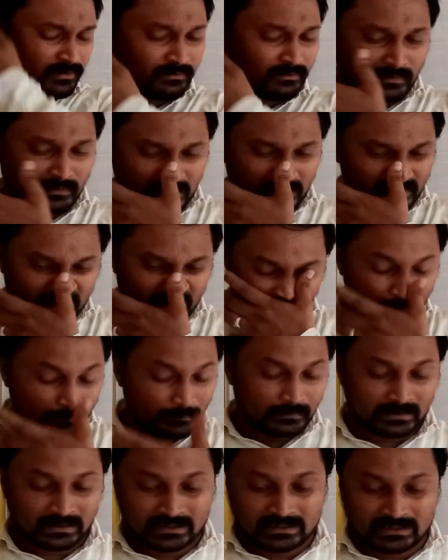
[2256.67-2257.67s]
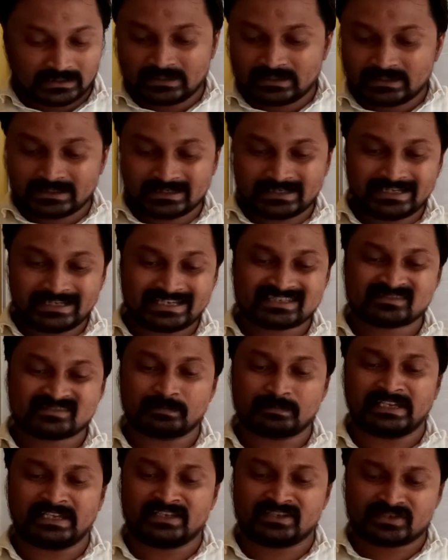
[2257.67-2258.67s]
don't want to
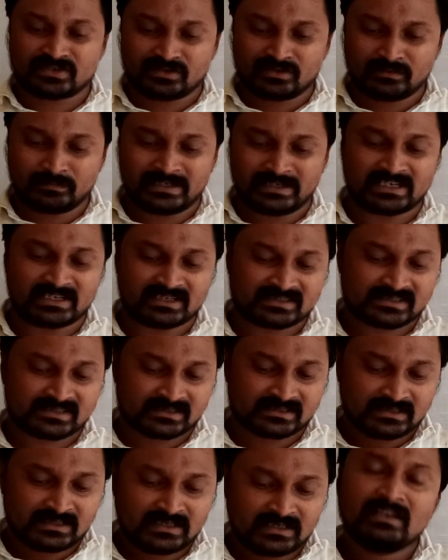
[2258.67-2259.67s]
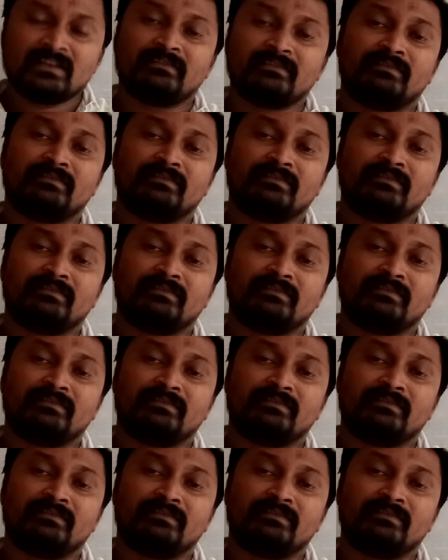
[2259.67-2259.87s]
explain to you, because